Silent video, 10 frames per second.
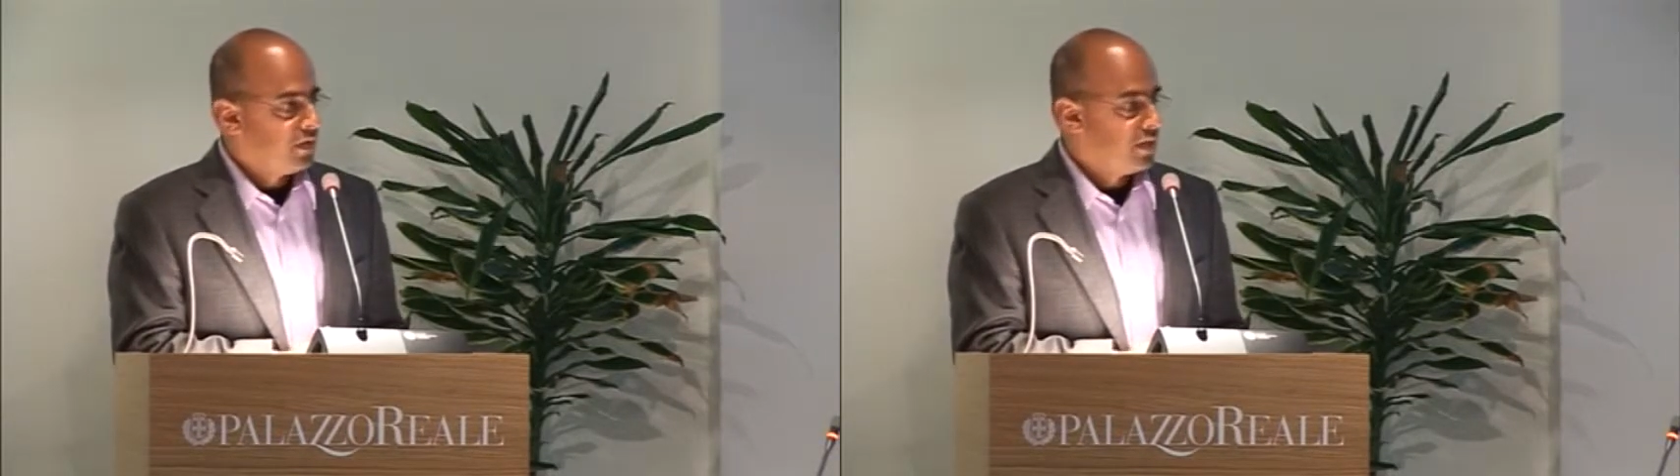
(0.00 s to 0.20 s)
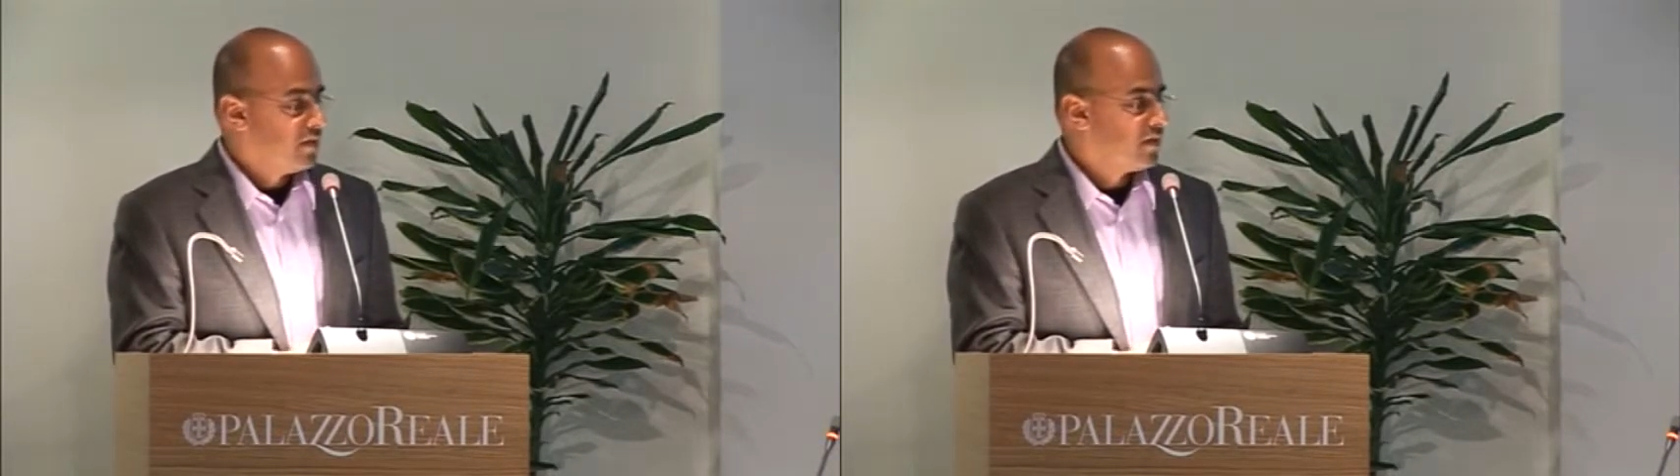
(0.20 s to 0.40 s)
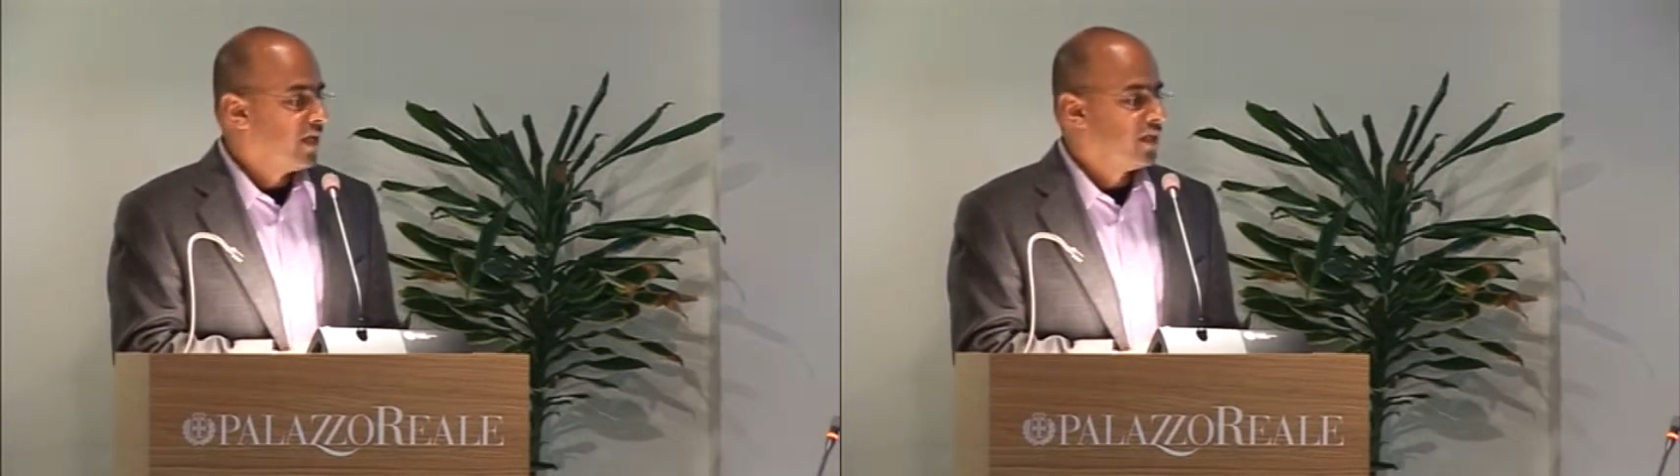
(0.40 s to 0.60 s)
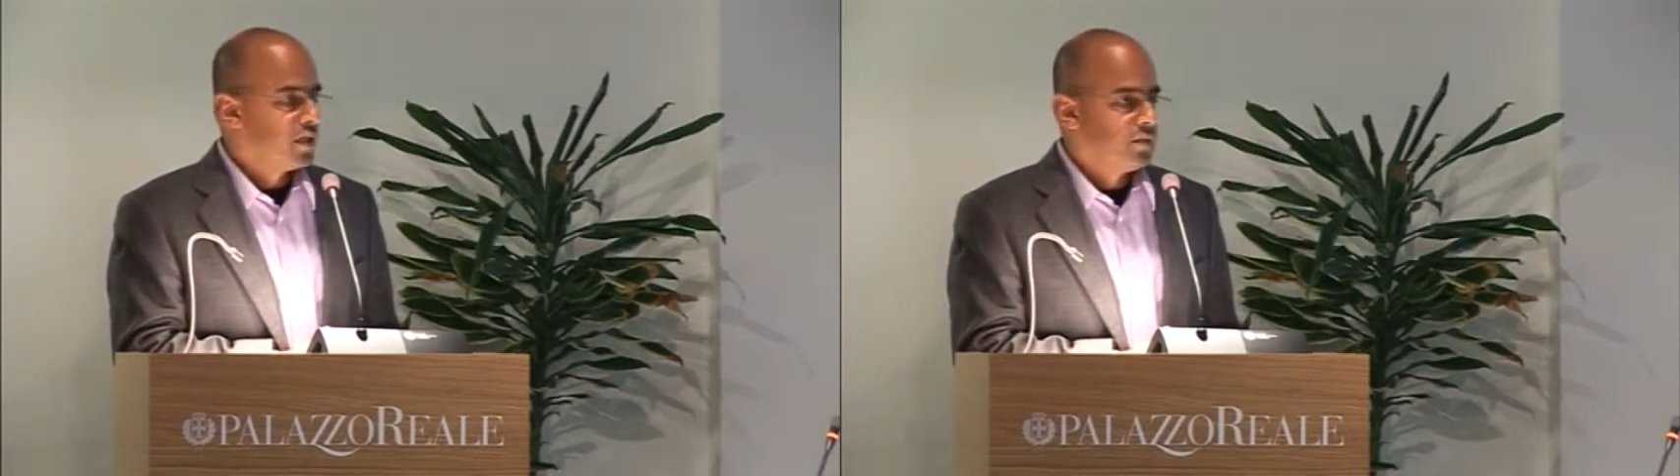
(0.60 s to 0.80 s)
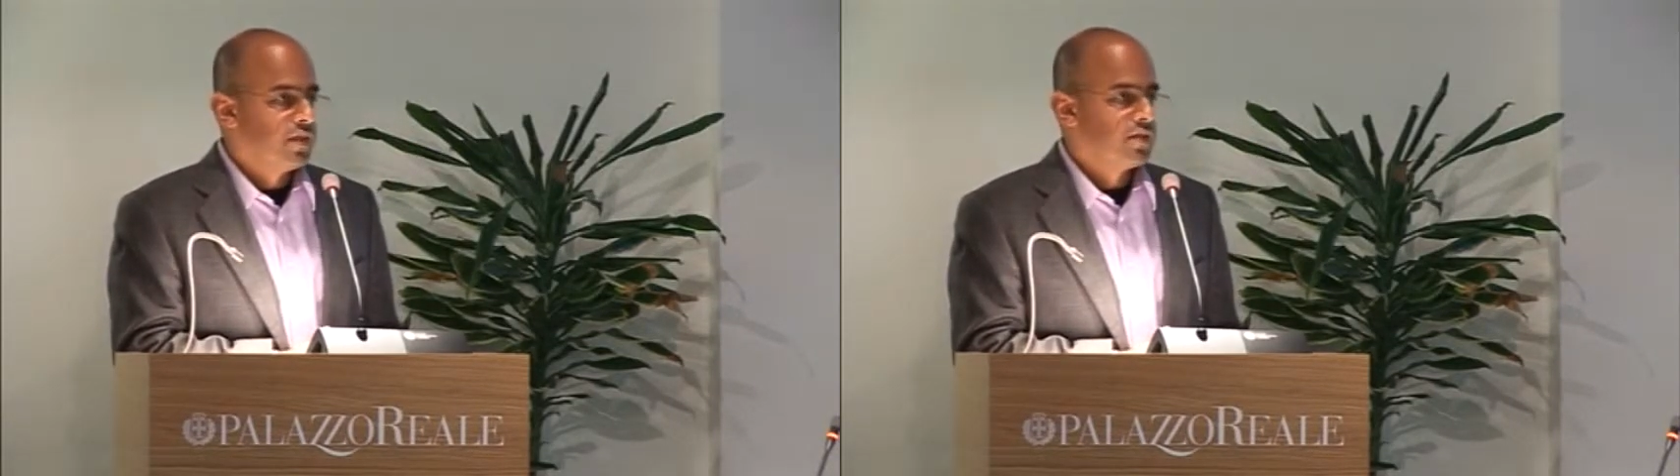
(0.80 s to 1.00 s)
the design
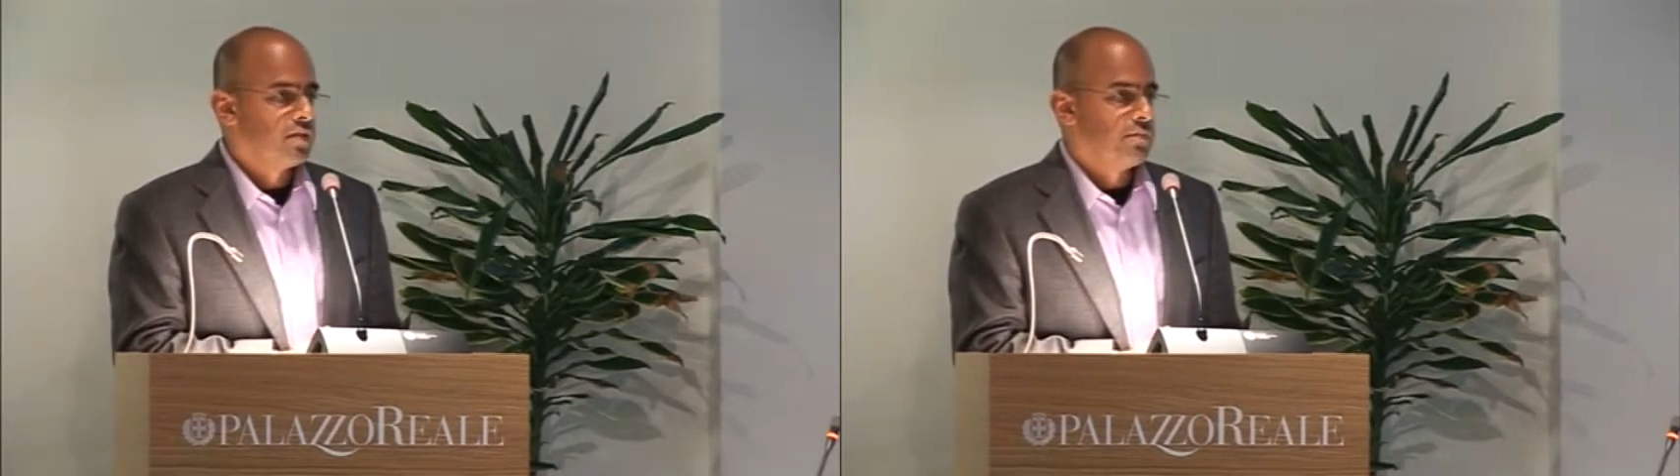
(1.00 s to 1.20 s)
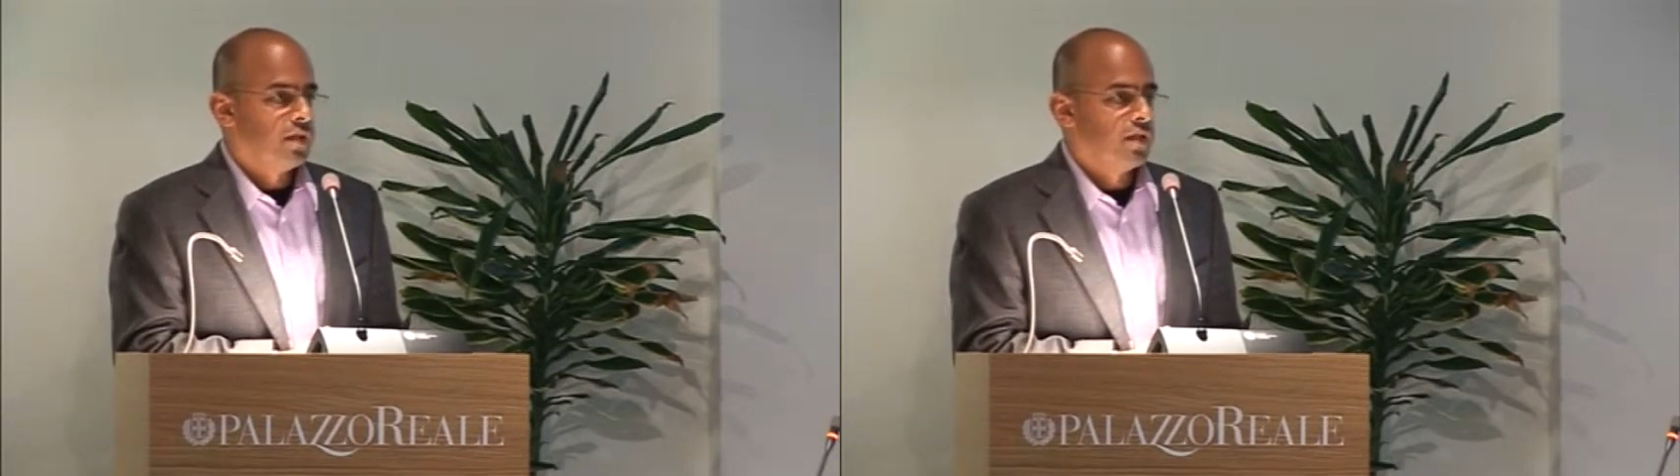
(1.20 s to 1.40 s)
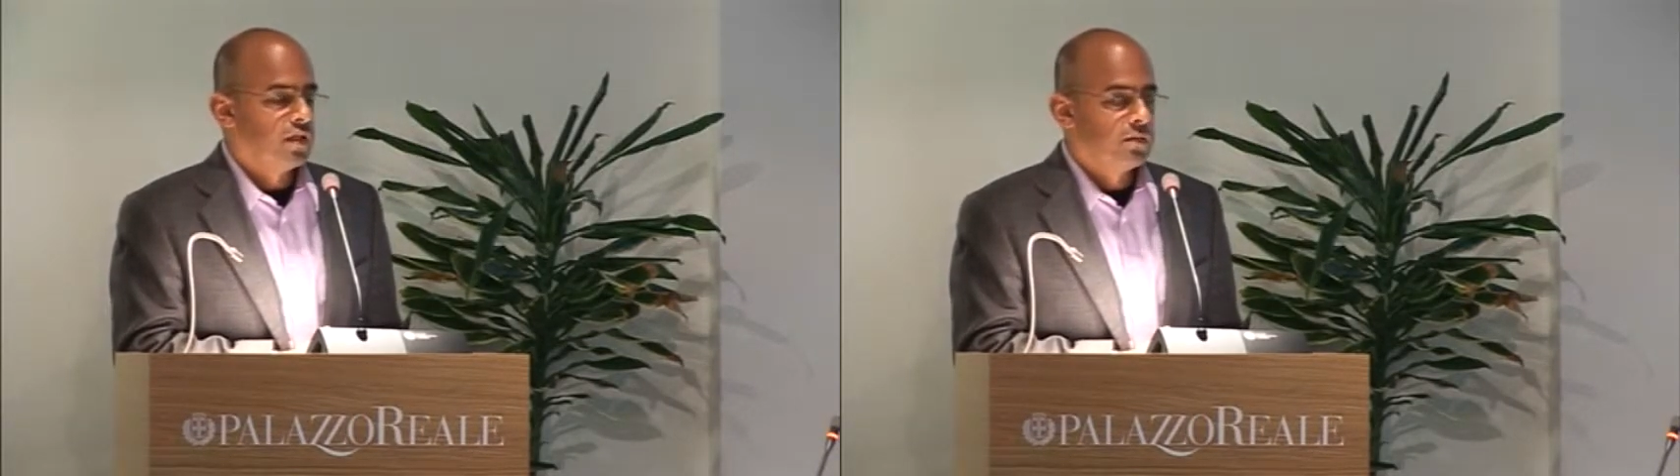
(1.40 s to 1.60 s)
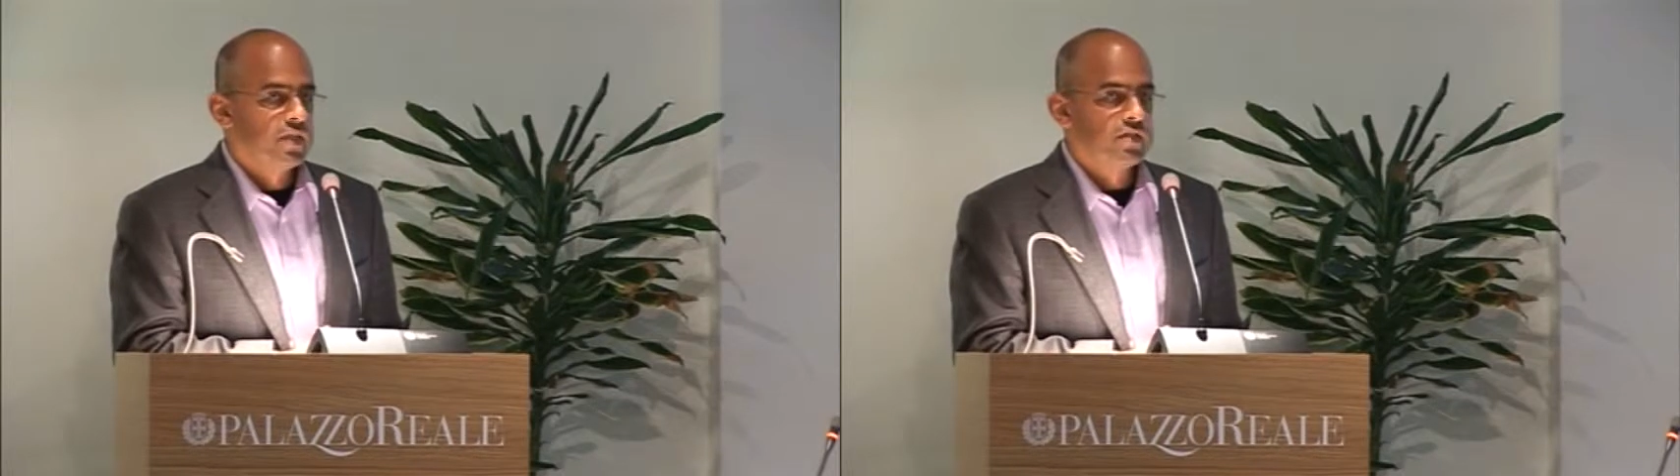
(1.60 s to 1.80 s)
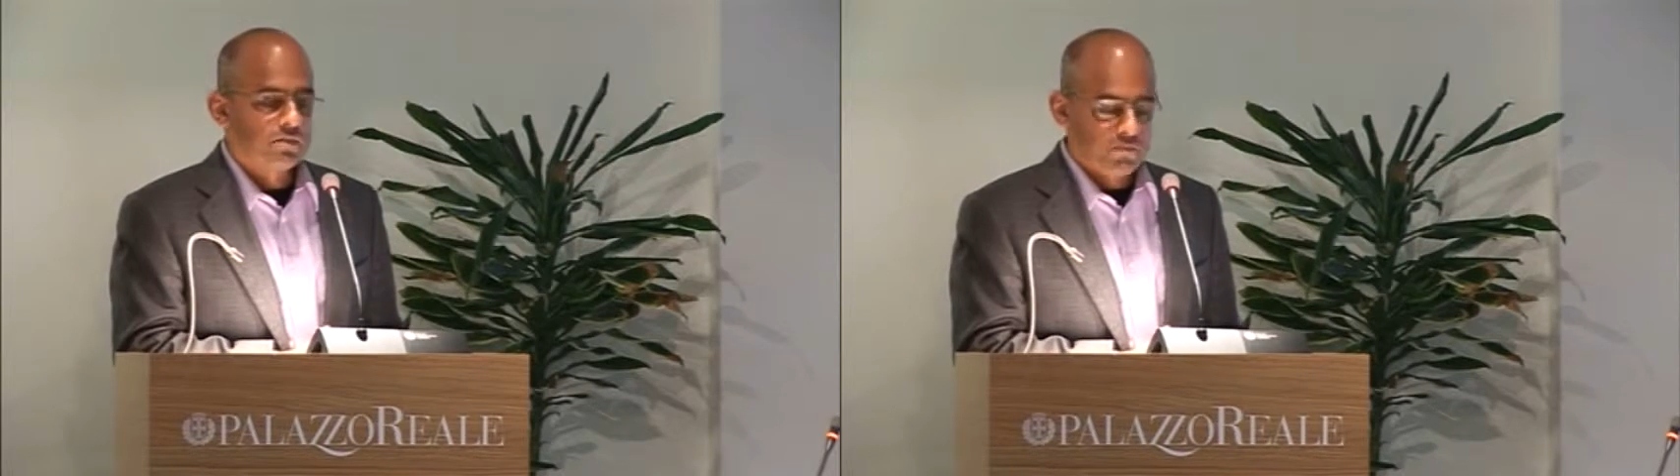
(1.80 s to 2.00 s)

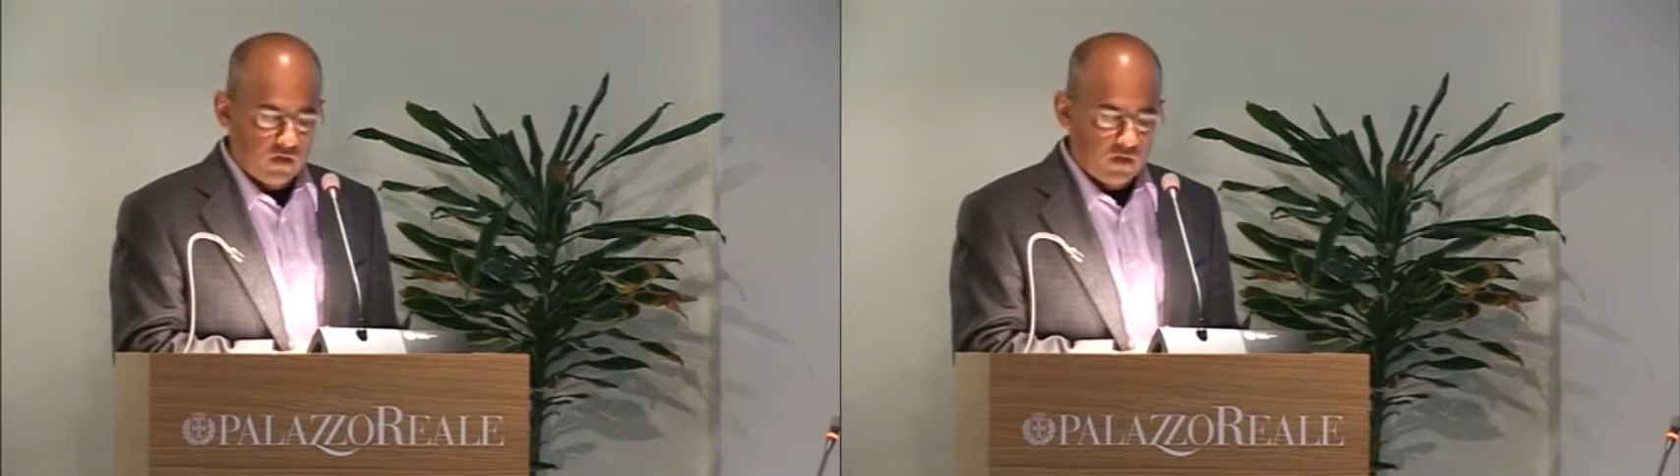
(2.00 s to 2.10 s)
urbanism